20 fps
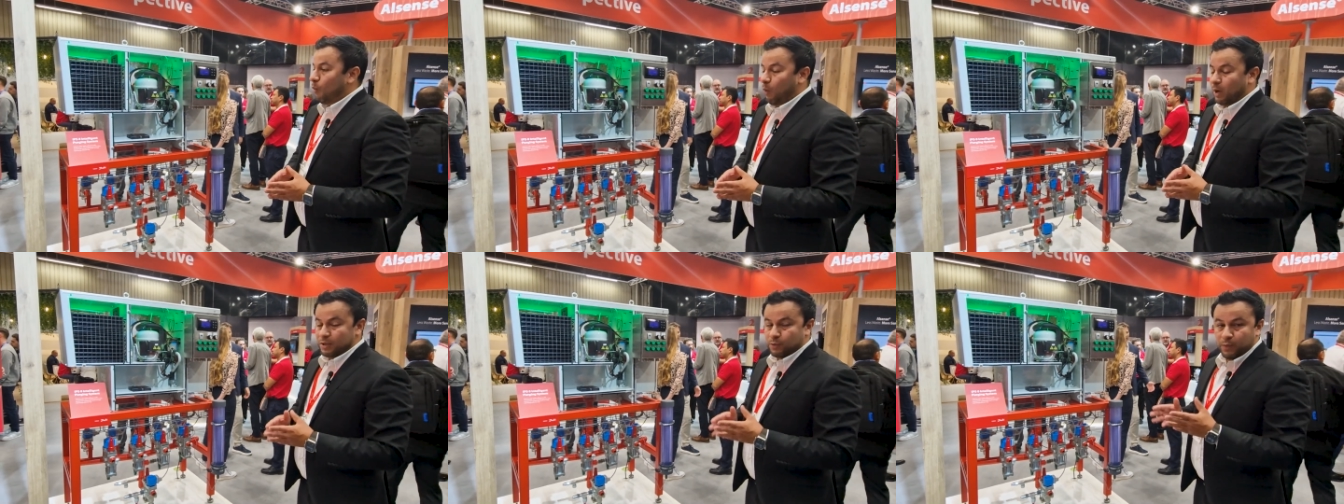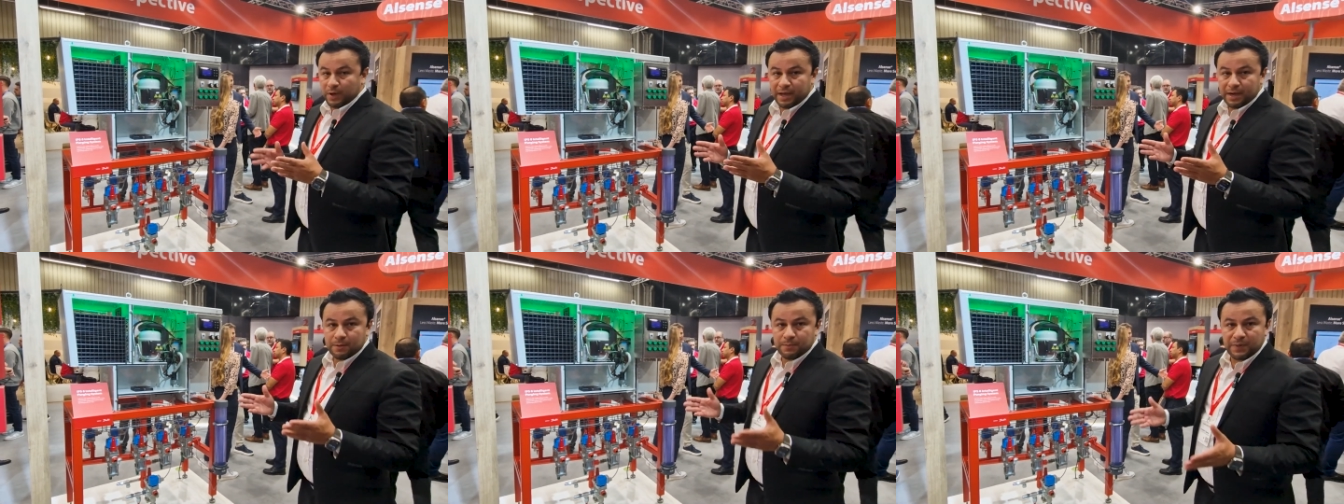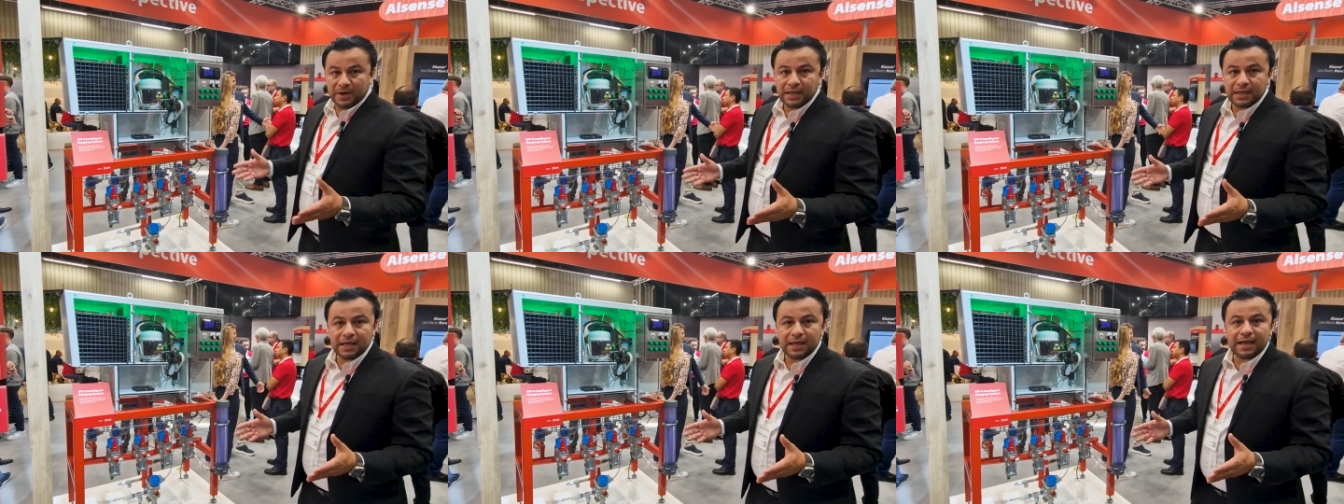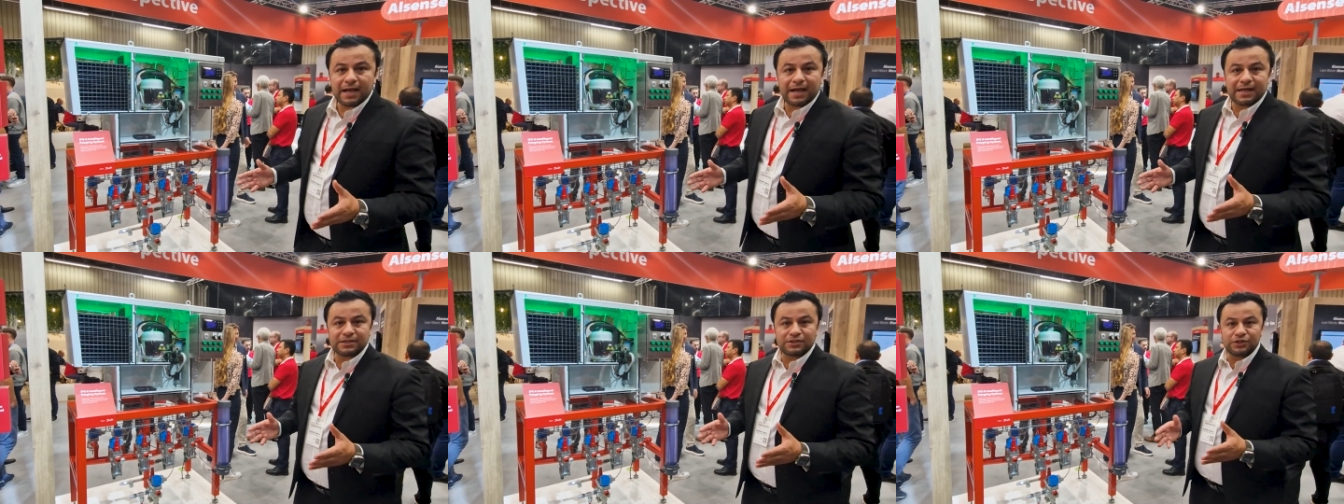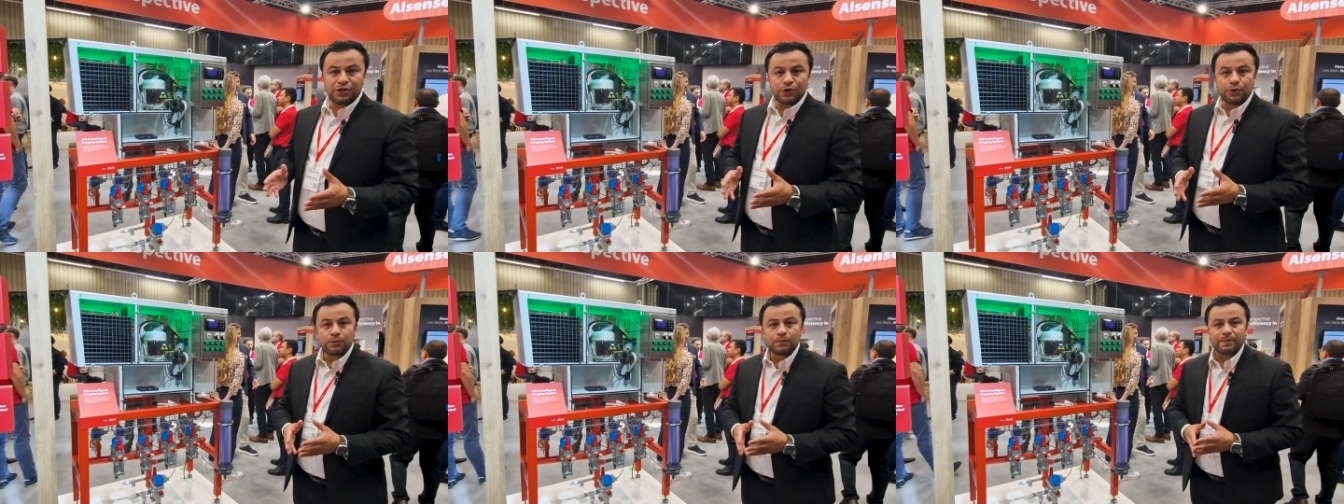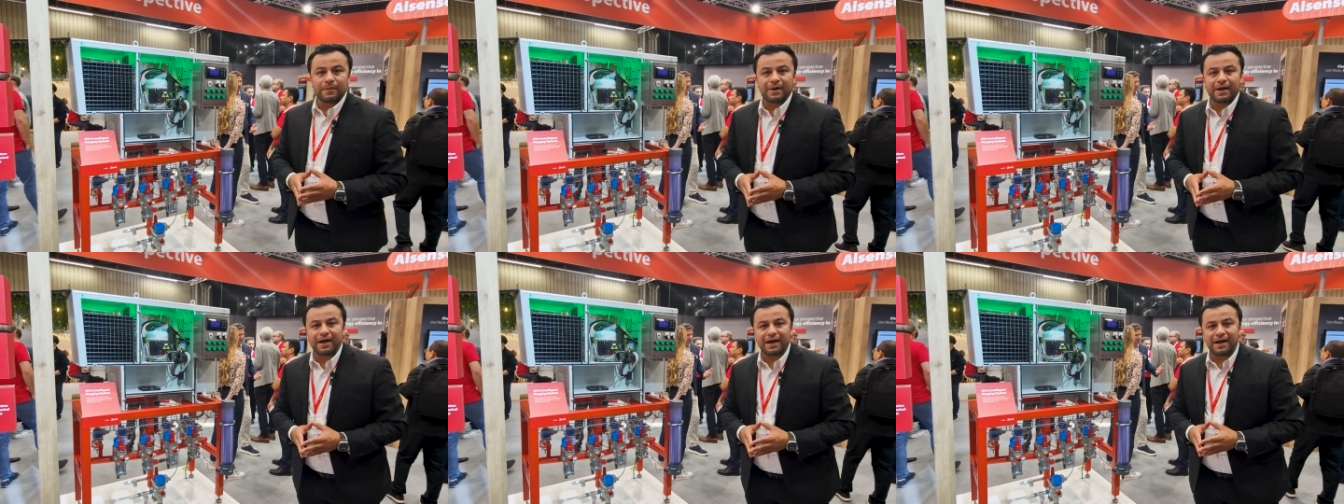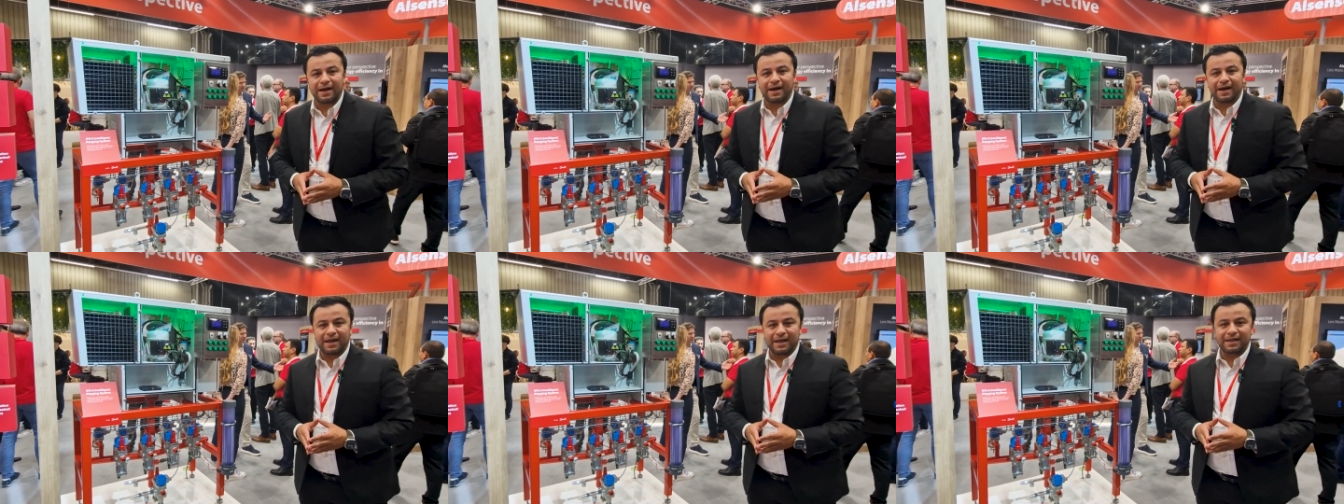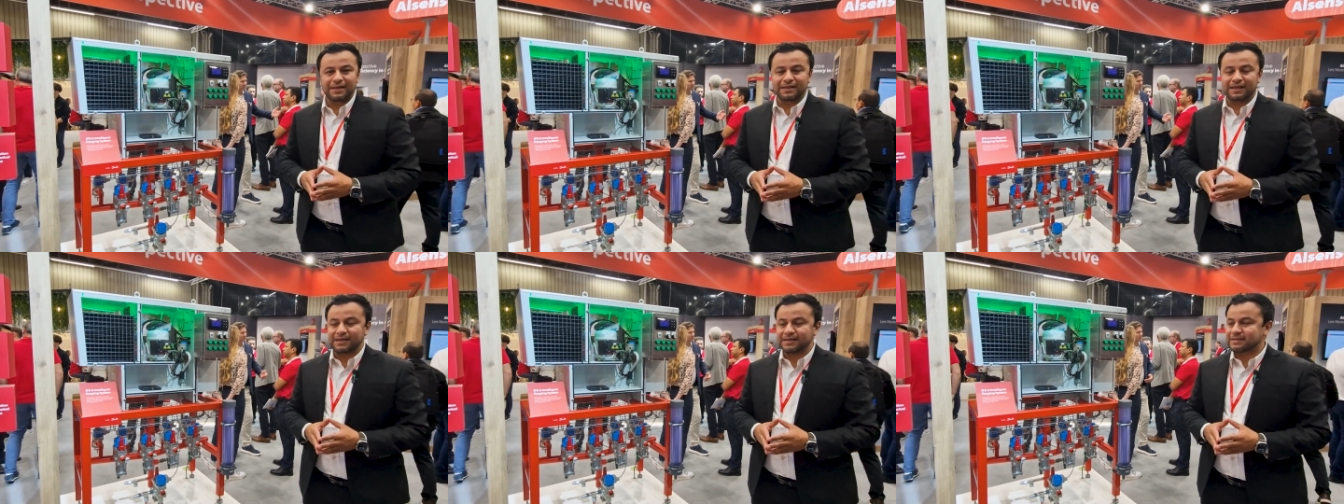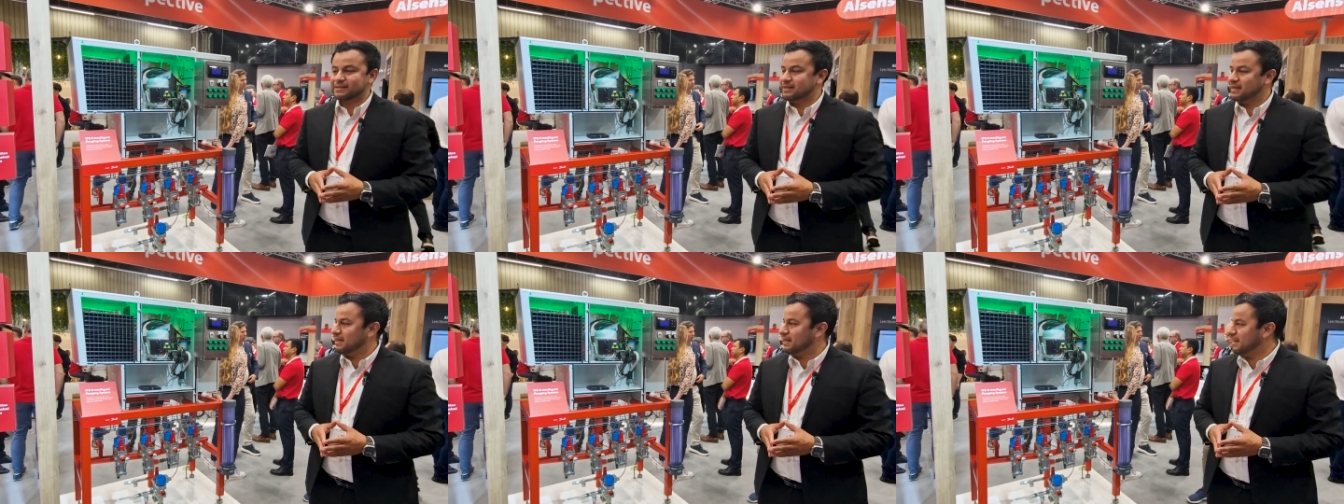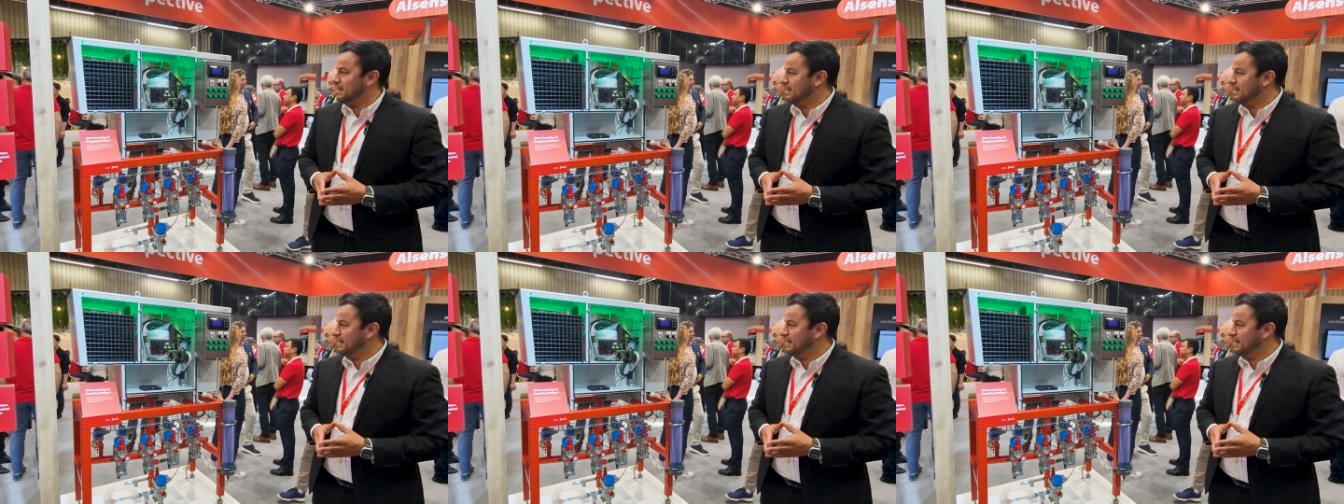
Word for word: What we are bringing as new in this